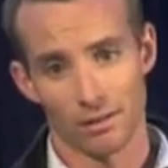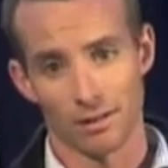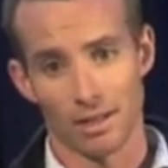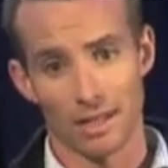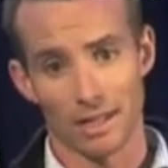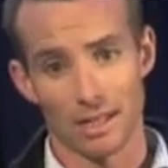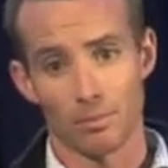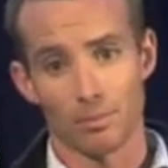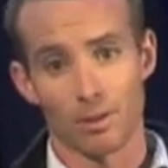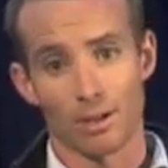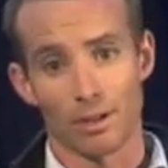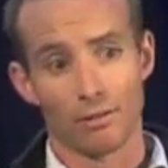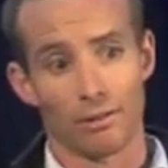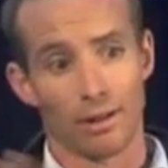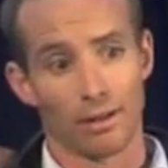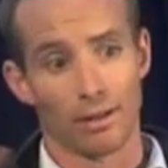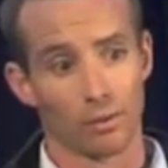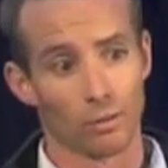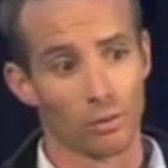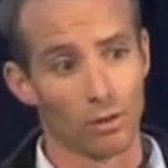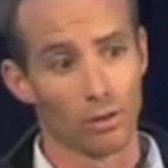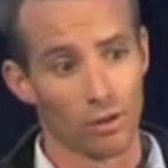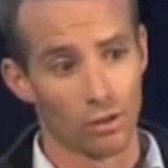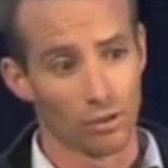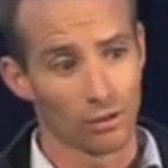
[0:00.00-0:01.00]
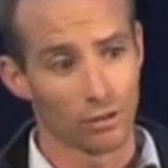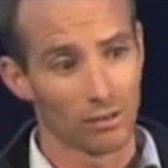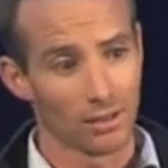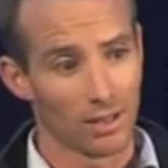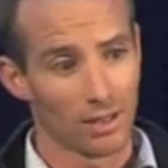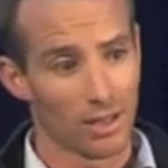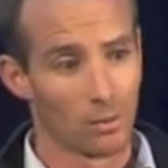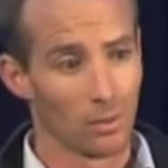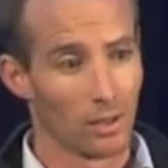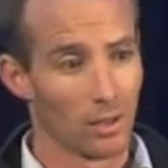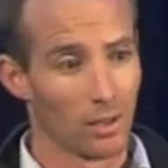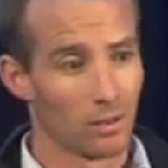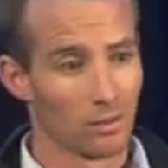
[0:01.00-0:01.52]
they're spread around the world,
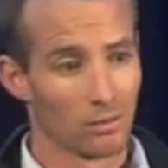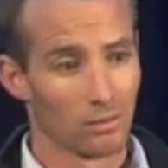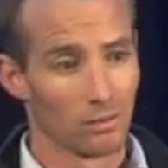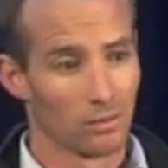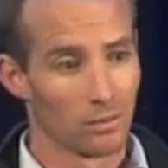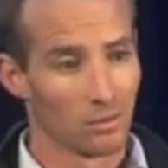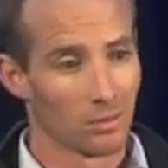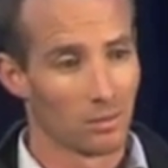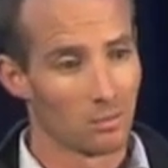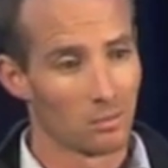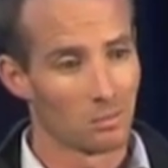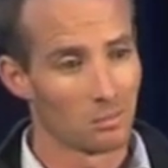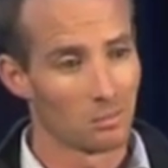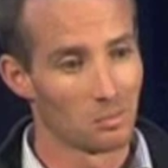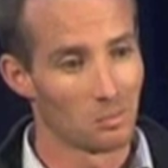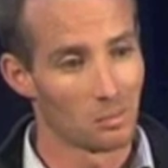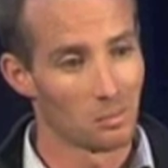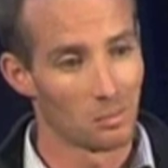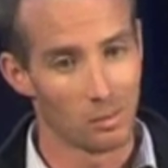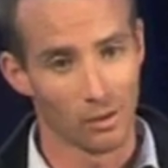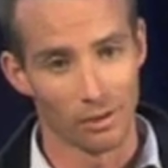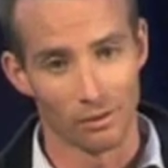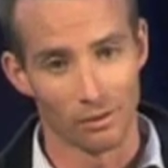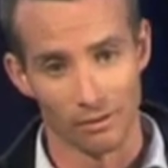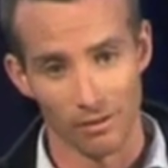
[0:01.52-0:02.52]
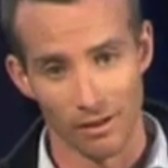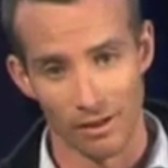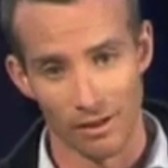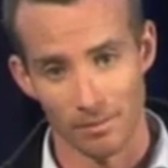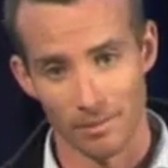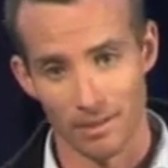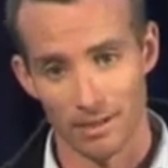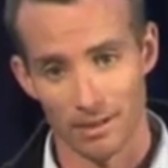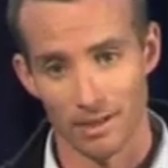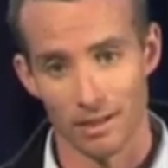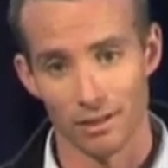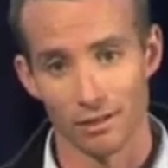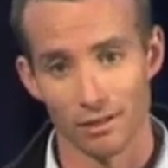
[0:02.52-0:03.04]
and we're
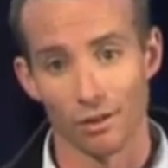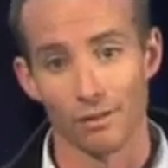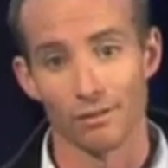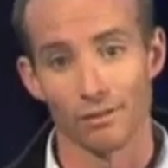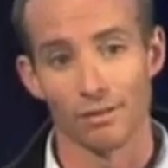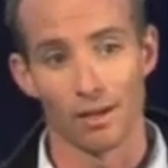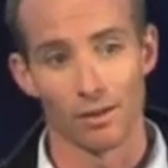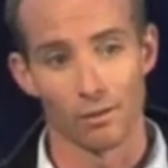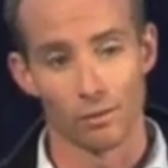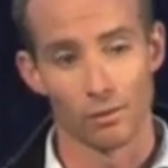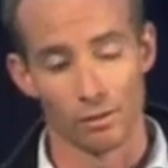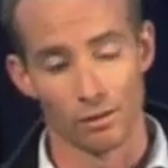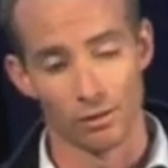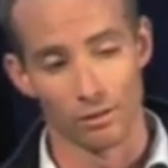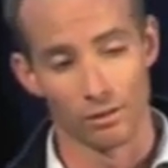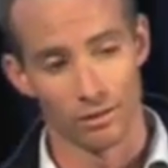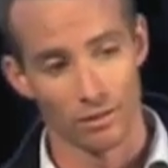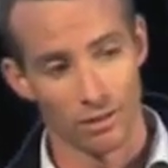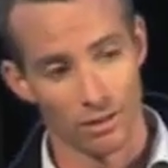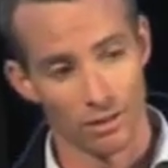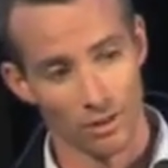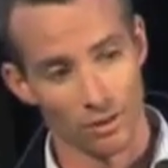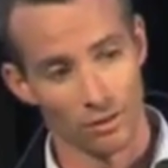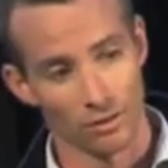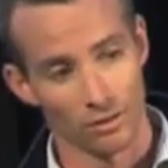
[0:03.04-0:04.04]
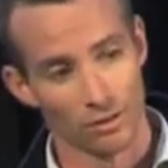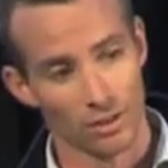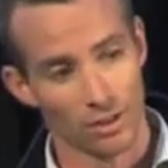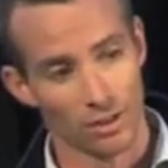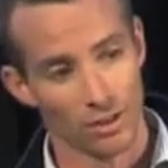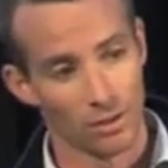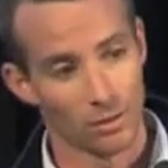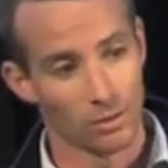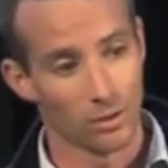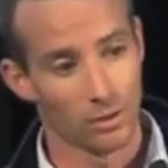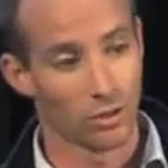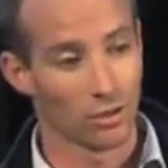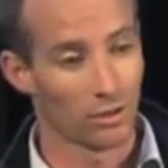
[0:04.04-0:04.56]
0.5% of that world. So
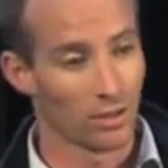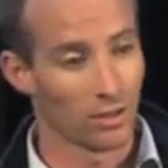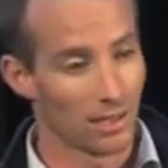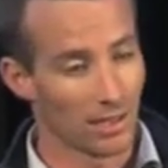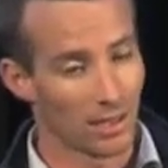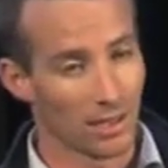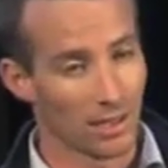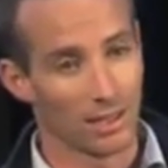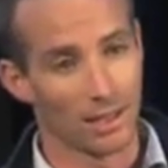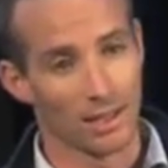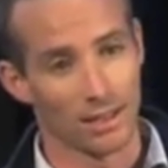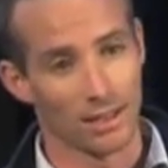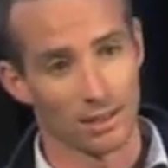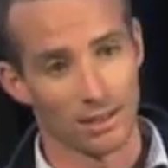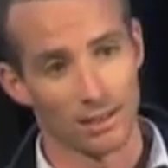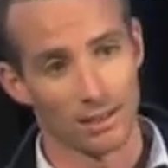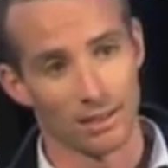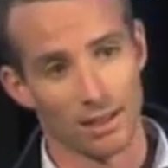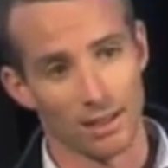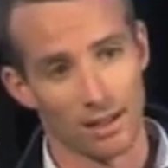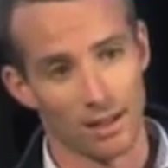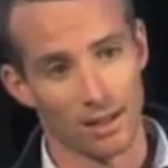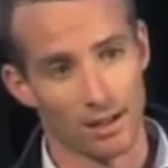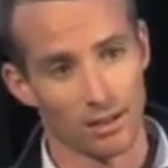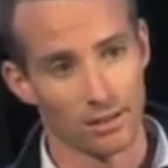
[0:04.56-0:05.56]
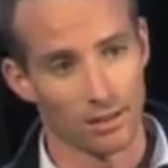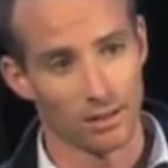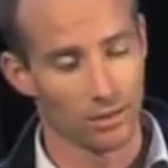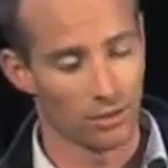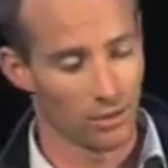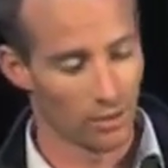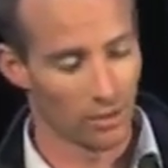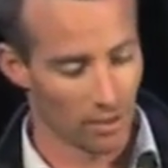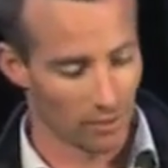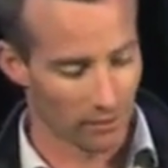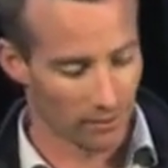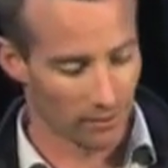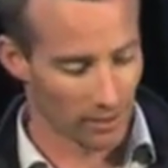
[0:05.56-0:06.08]
we do need to connect and get out and
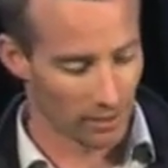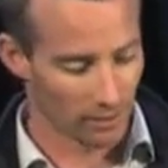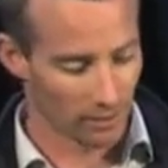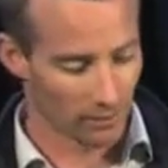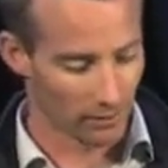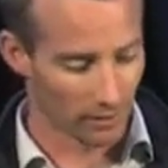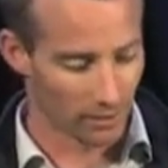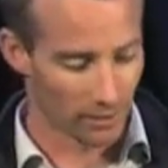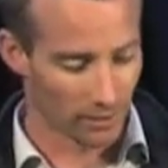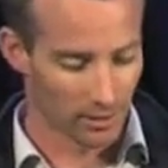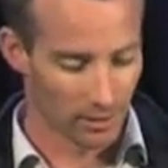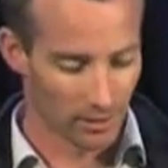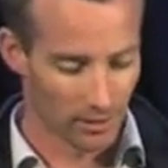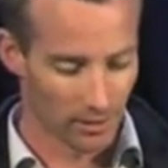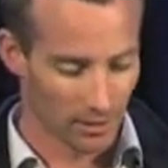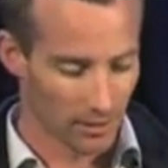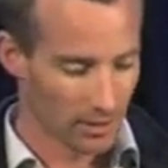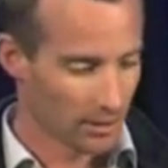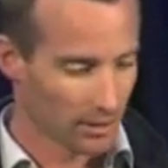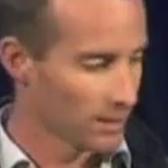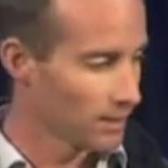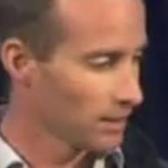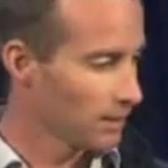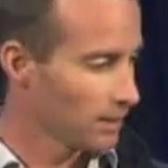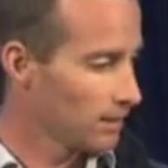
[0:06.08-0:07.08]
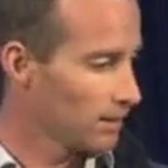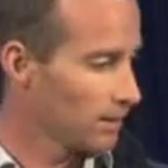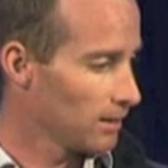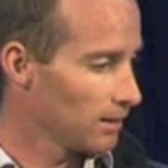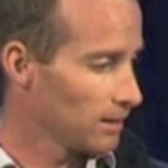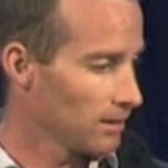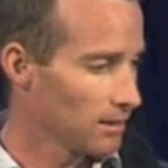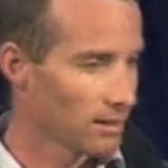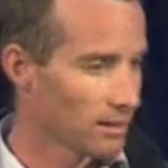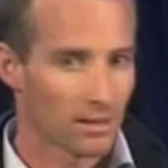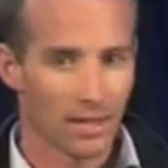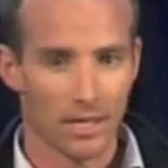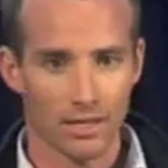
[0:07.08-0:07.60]
do that effectively.
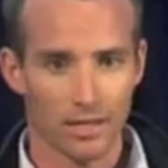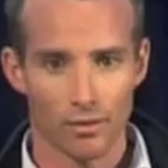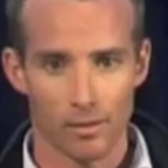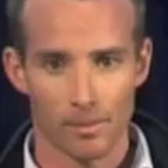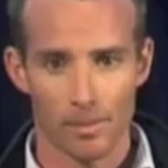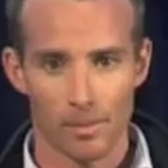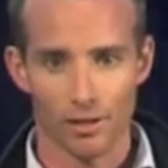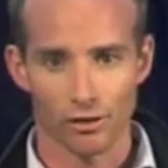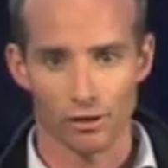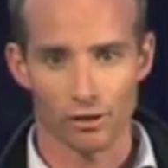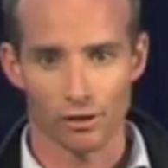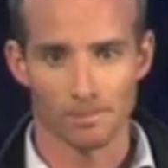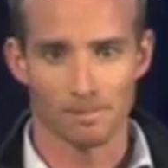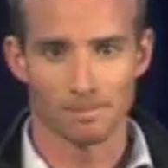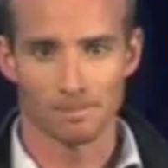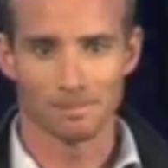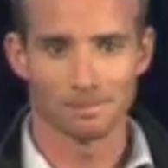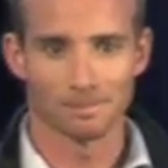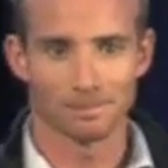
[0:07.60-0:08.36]
Thanks very much.